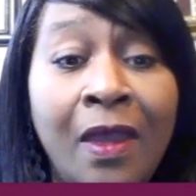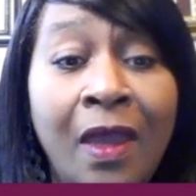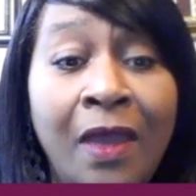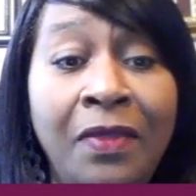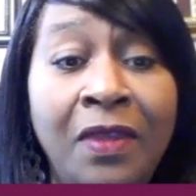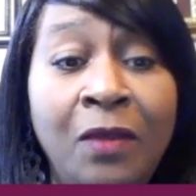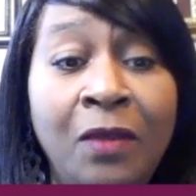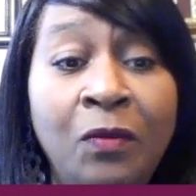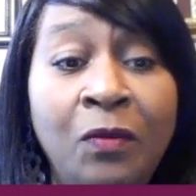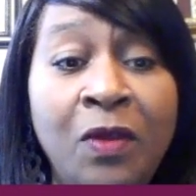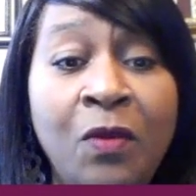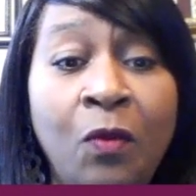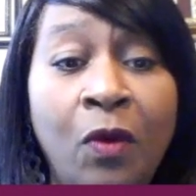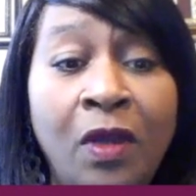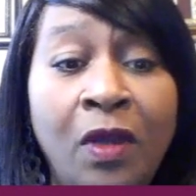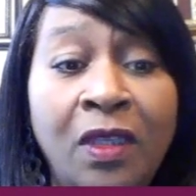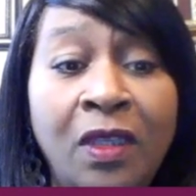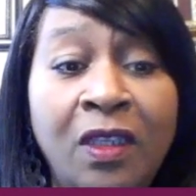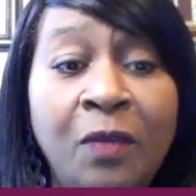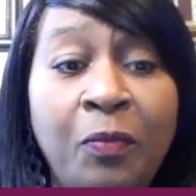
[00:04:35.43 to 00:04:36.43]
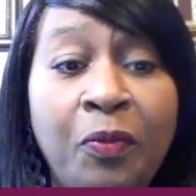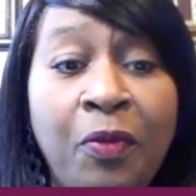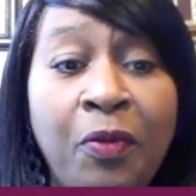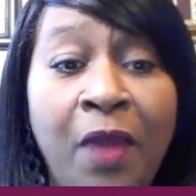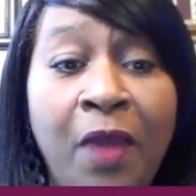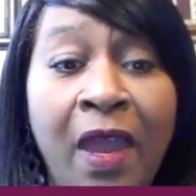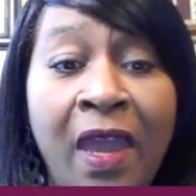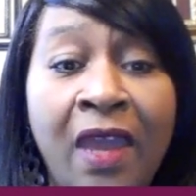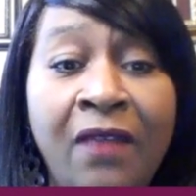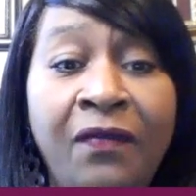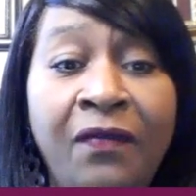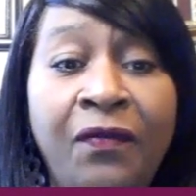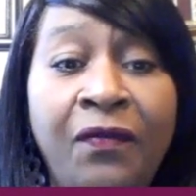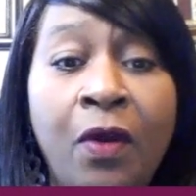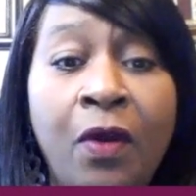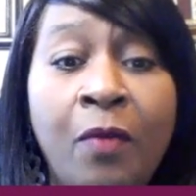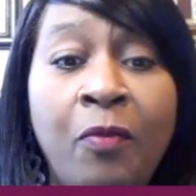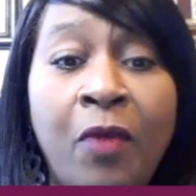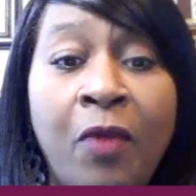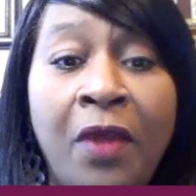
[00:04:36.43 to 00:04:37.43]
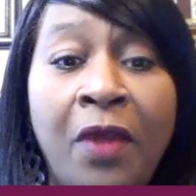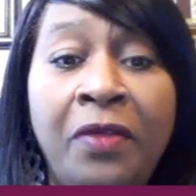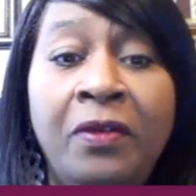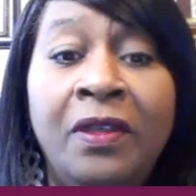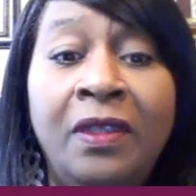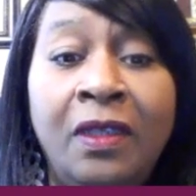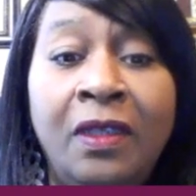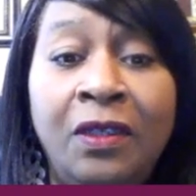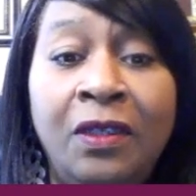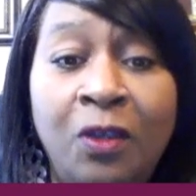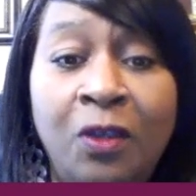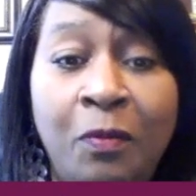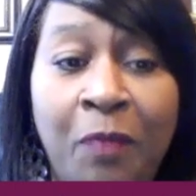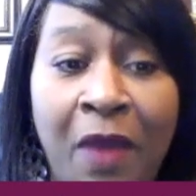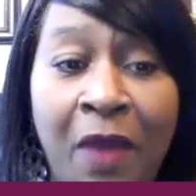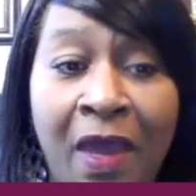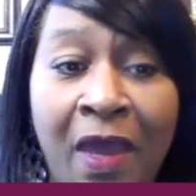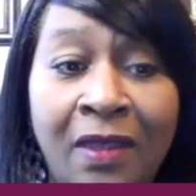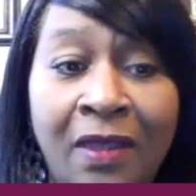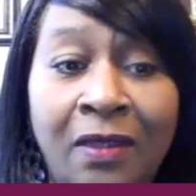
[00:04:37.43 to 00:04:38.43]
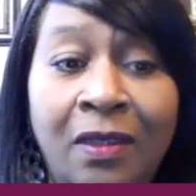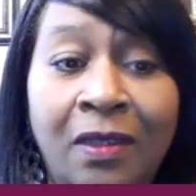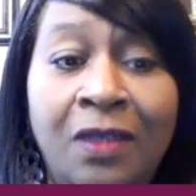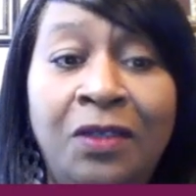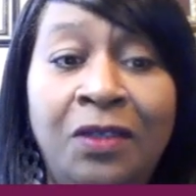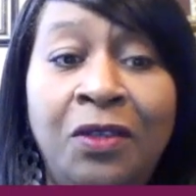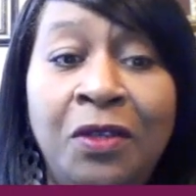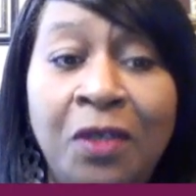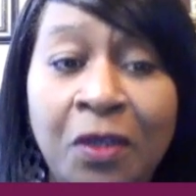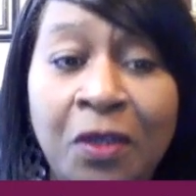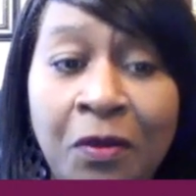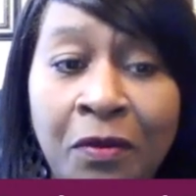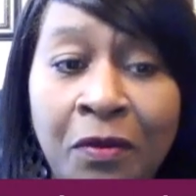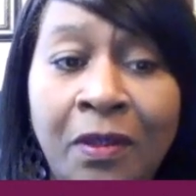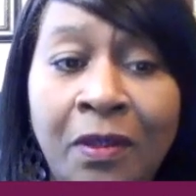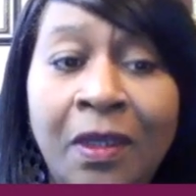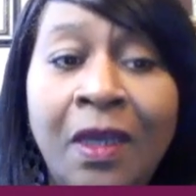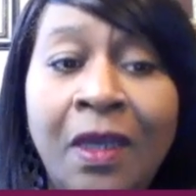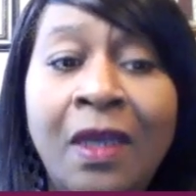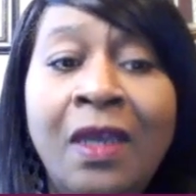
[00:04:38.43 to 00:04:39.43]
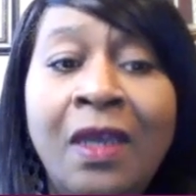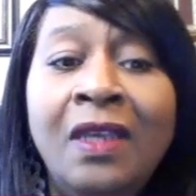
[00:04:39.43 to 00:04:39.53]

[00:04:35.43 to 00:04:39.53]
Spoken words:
And then we want to pray for Brother and Sister Bess, Sister Newton,